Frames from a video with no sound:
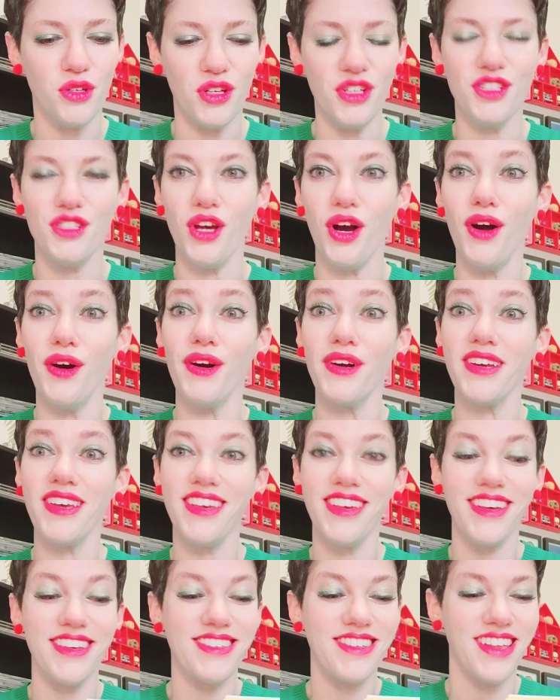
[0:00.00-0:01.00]
Good dog,
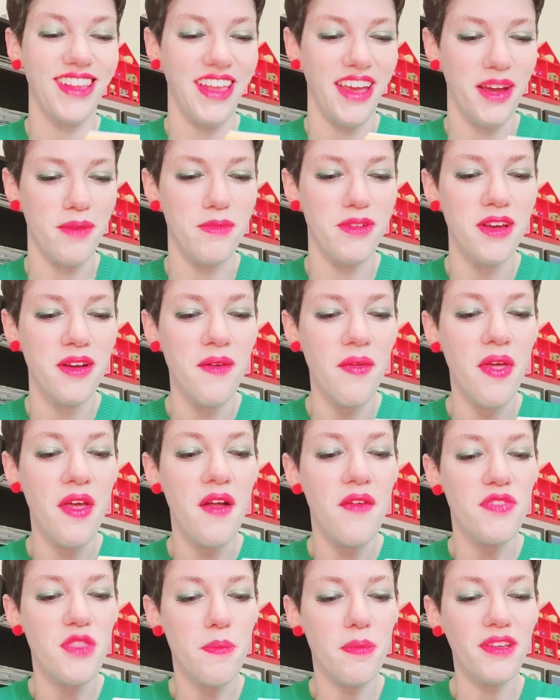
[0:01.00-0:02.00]
he exclaimed.
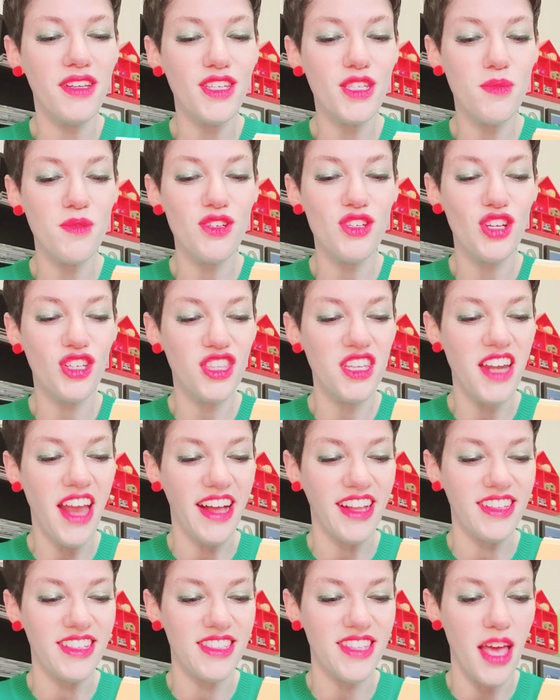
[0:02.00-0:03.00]
The policeman took the
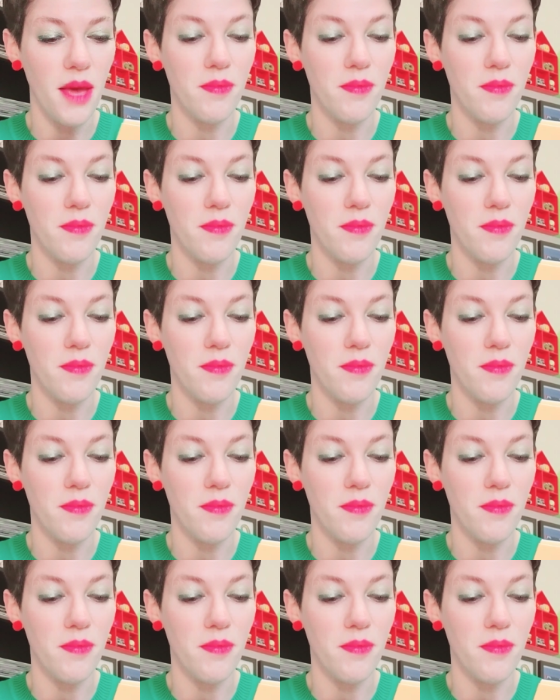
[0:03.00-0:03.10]
necklace